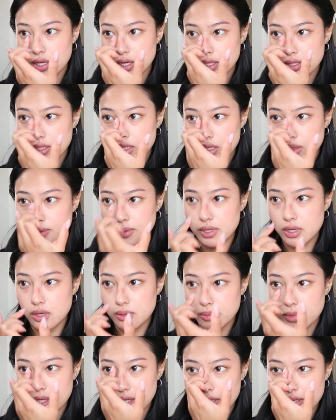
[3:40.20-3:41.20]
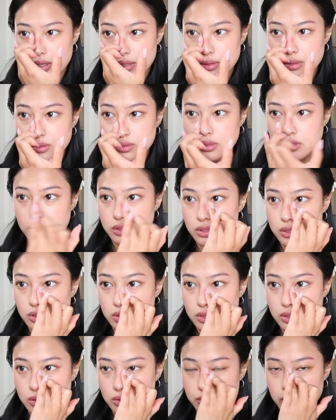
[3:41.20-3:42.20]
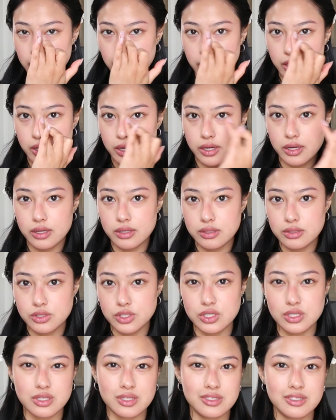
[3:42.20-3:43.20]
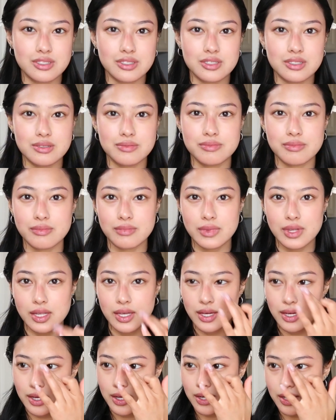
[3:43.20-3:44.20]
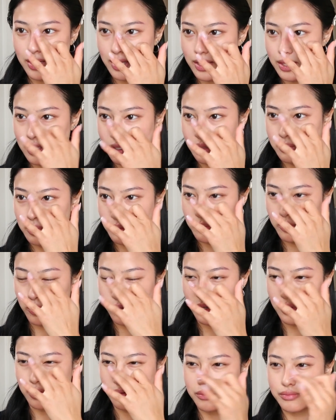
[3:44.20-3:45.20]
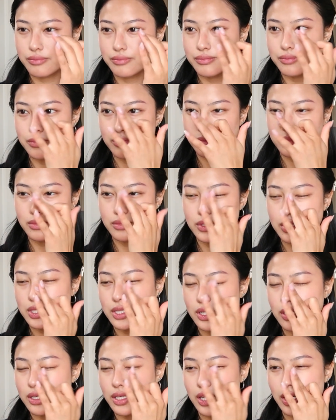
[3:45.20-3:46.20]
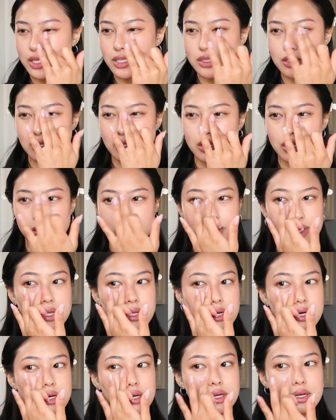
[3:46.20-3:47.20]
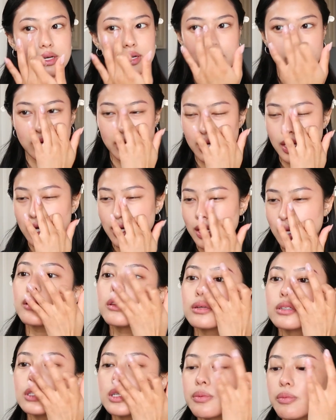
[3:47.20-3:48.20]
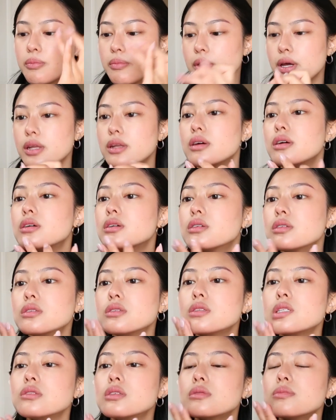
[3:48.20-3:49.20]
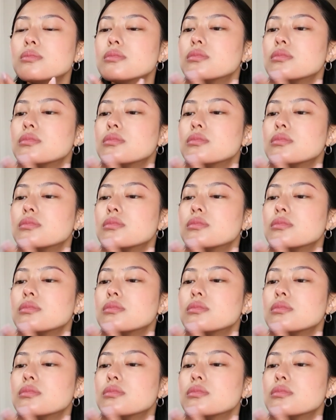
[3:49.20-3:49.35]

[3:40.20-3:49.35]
a little bit on my nose right here, just because like a little bit more sun-kissed glowy look. On the tip of my nose,